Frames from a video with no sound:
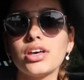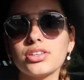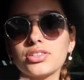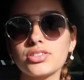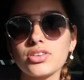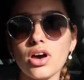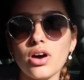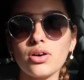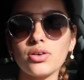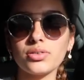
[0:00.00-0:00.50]

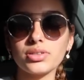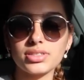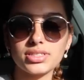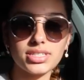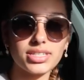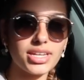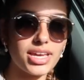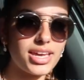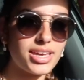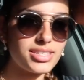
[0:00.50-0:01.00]
So
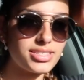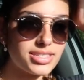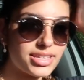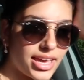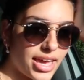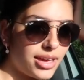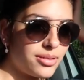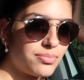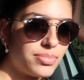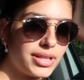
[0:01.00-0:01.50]
today's
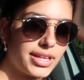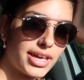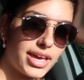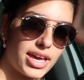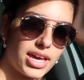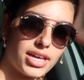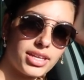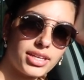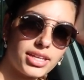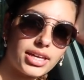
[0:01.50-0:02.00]
game
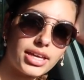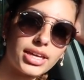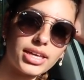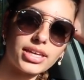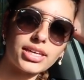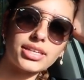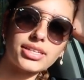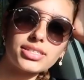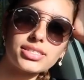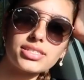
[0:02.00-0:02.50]
plan
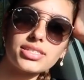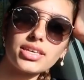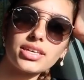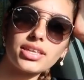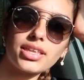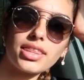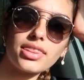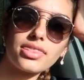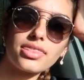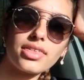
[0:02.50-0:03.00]
is
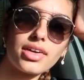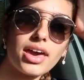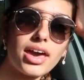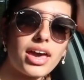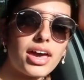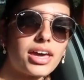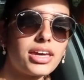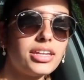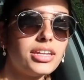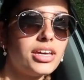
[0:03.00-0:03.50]

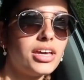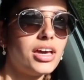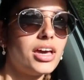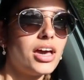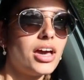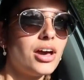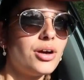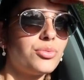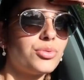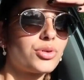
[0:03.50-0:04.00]
that
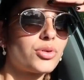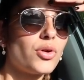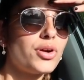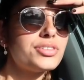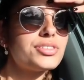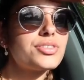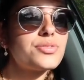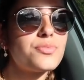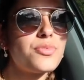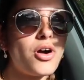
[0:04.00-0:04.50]
we're
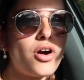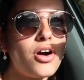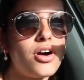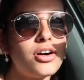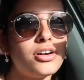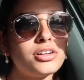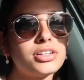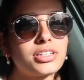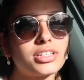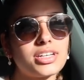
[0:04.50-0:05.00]
going to the
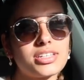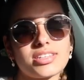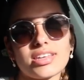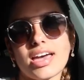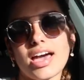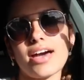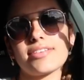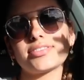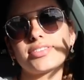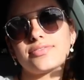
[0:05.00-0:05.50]
mall because
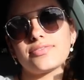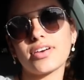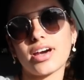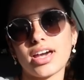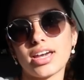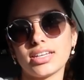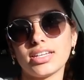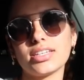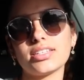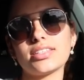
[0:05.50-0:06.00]
I have to
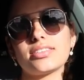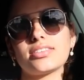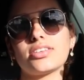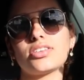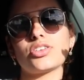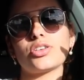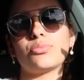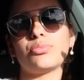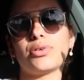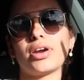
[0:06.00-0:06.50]
find a
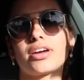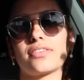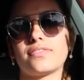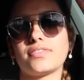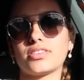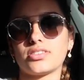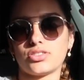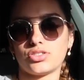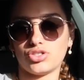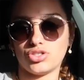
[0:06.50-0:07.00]
senior
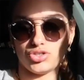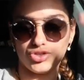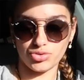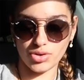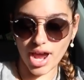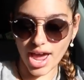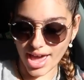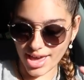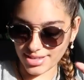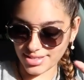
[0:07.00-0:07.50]
breakfast
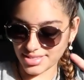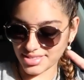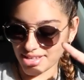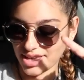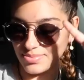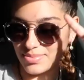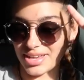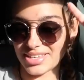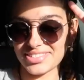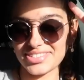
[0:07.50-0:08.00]
dress,
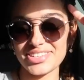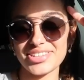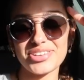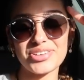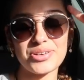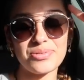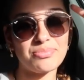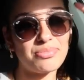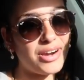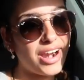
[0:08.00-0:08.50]
and my
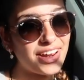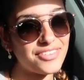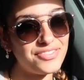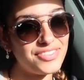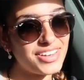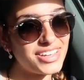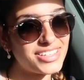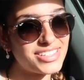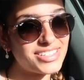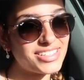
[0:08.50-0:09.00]
senior
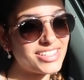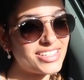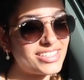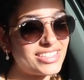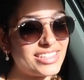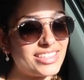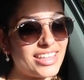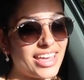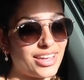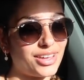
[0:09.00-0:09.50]
breakfast
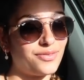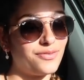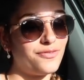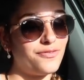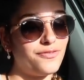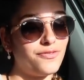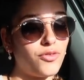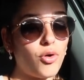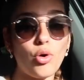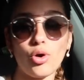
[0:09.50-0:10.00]
is in like
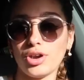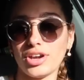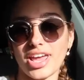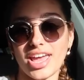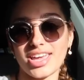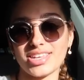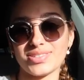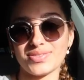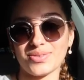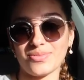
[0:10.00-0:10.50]
4
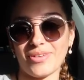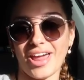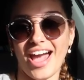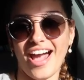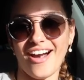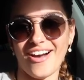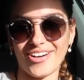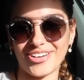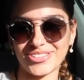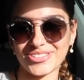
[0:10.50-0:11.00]
days from
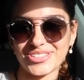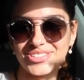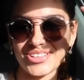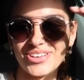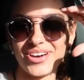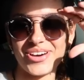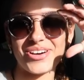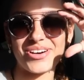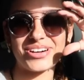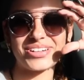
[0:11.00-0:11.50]
now,
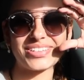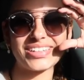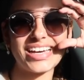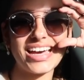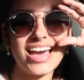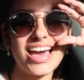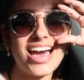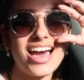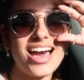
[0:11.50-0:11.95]
so